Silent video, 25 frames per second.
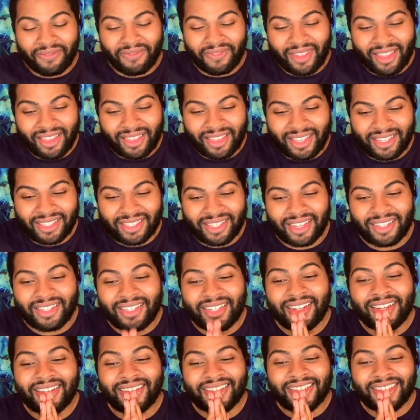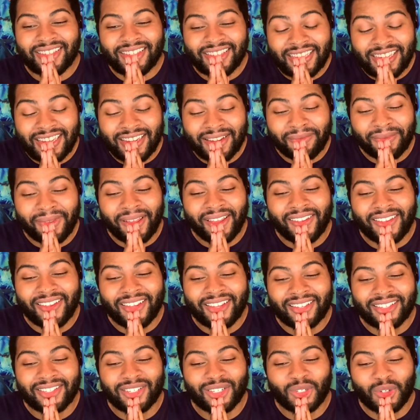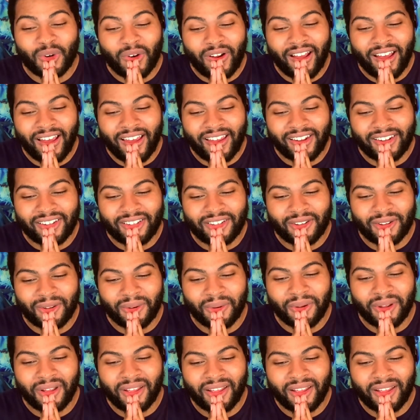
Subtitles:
in this sense, he doesn't seem like he's trying to